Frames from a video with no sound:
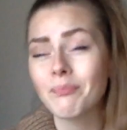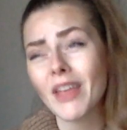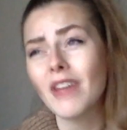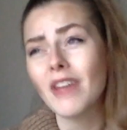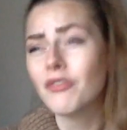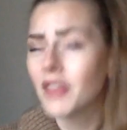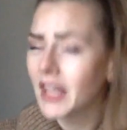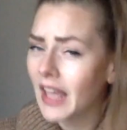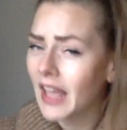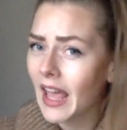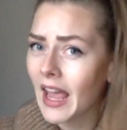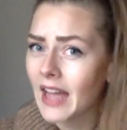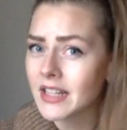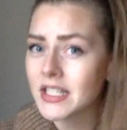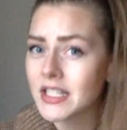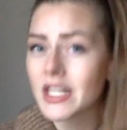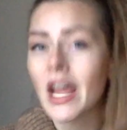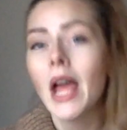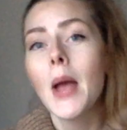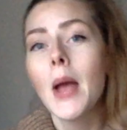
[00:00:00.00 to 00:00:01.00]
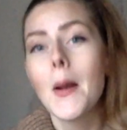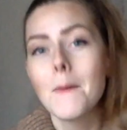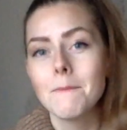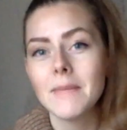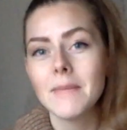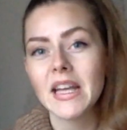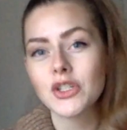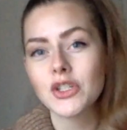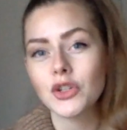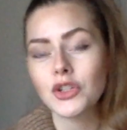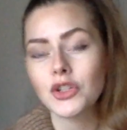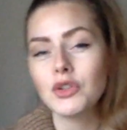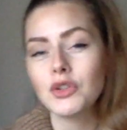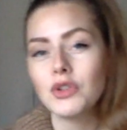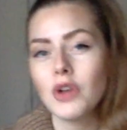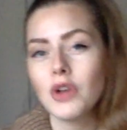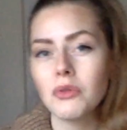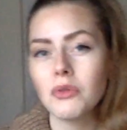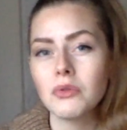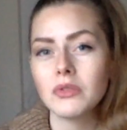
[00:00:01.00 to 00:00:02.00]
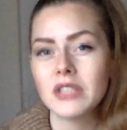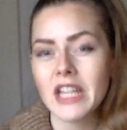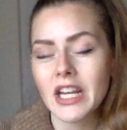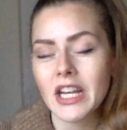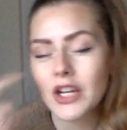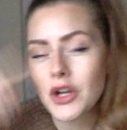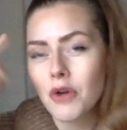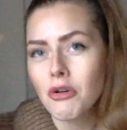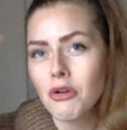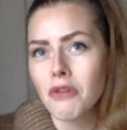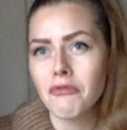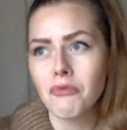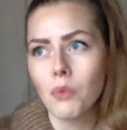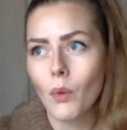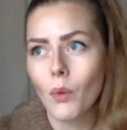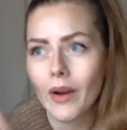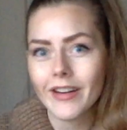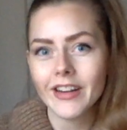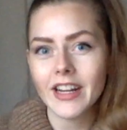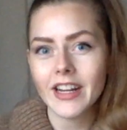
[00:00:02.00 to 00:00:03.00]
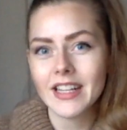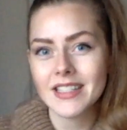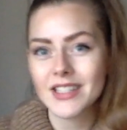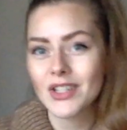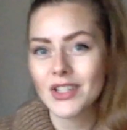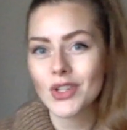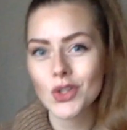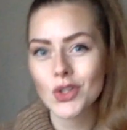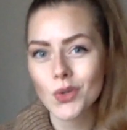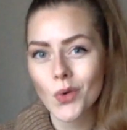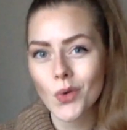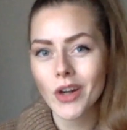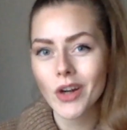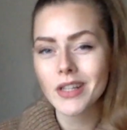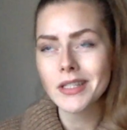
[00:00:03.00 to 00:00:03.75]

If they can't, make sure you know take a note of where it is in the store.